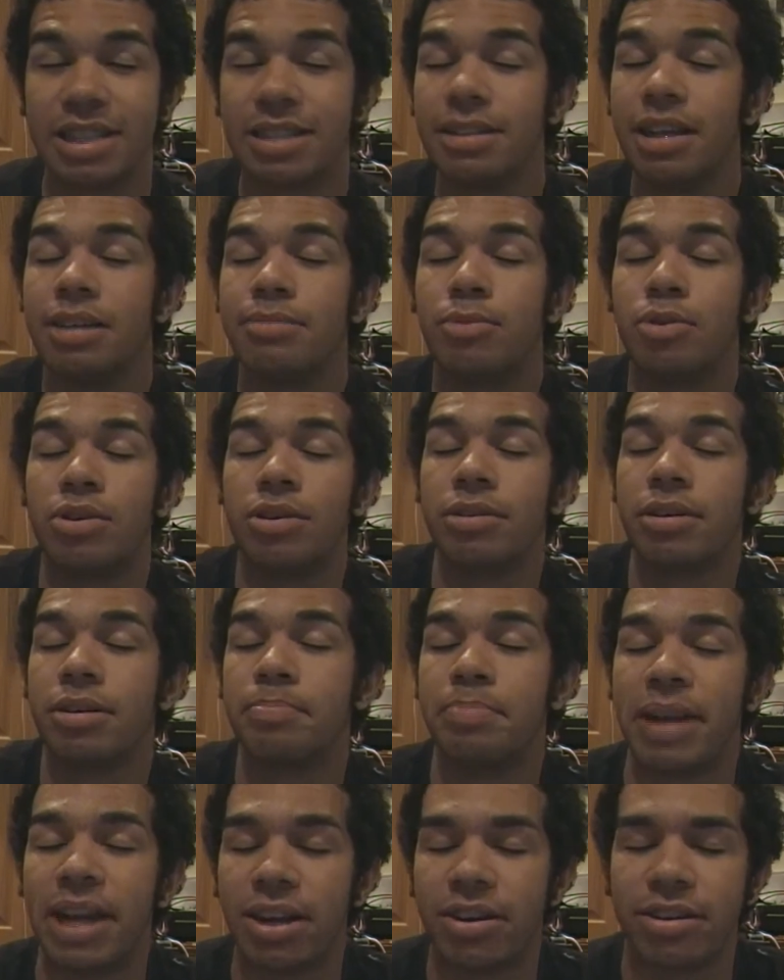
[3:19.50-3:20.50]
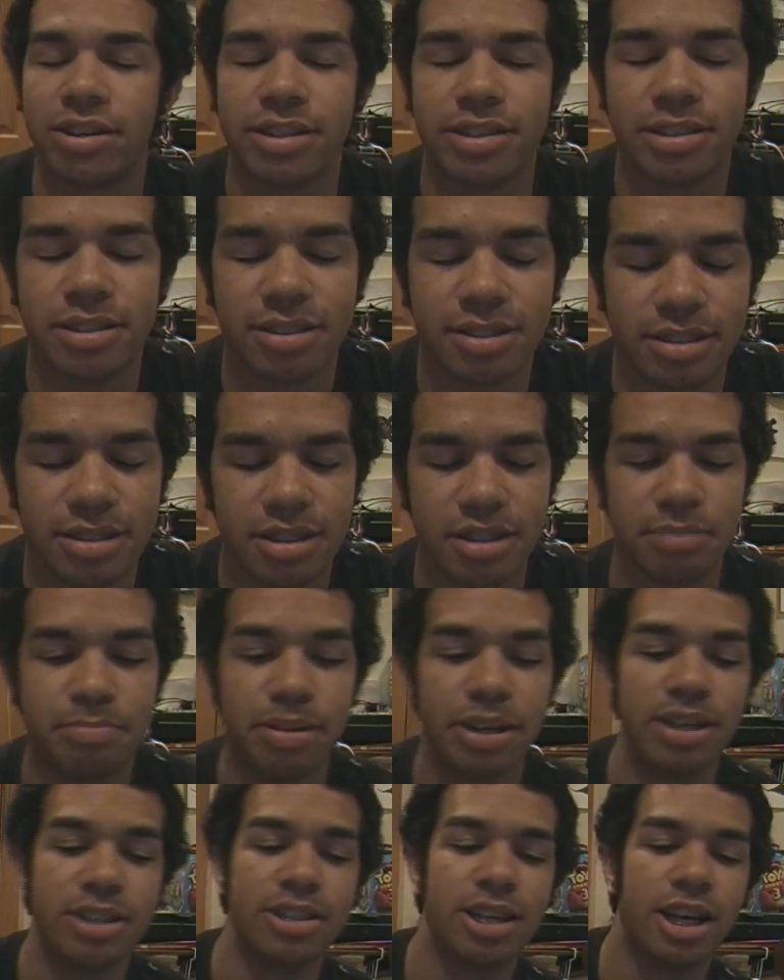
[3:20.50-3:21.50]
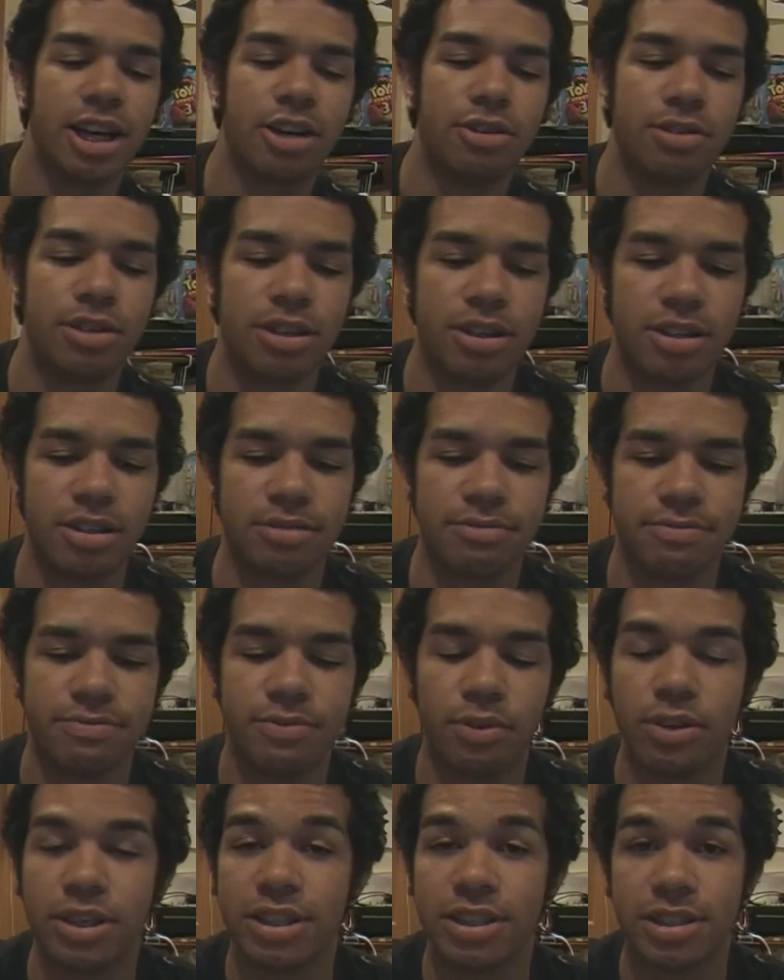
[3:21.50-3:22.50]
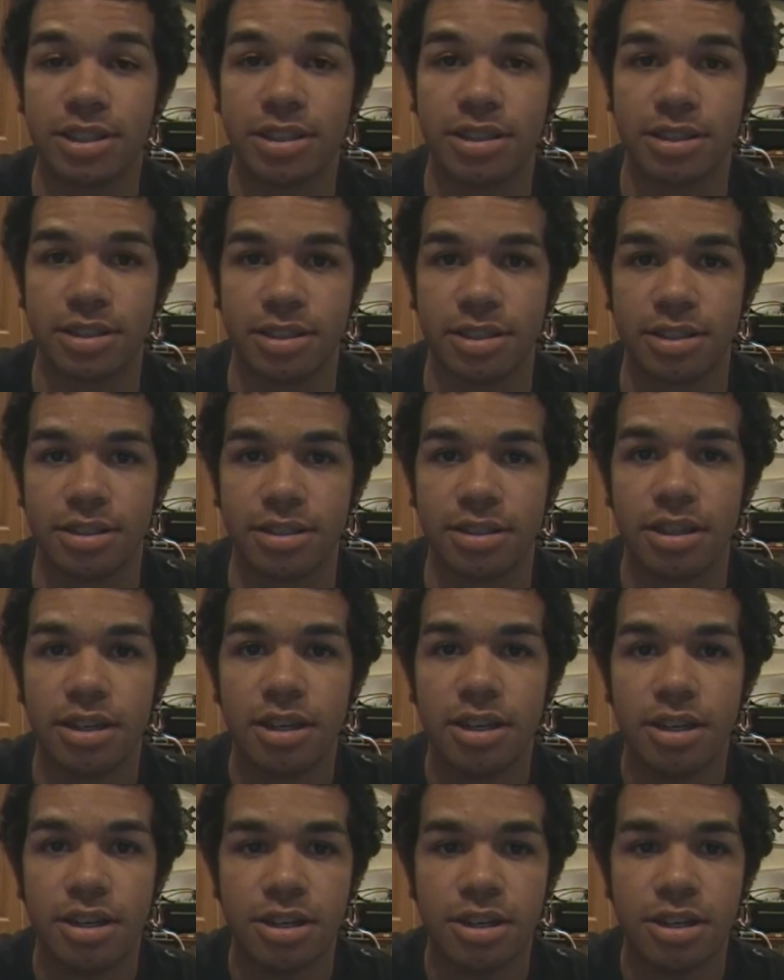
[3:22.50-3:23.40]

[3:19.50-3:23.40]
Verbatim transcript: it's a lot more apparent than compared to how her voice is in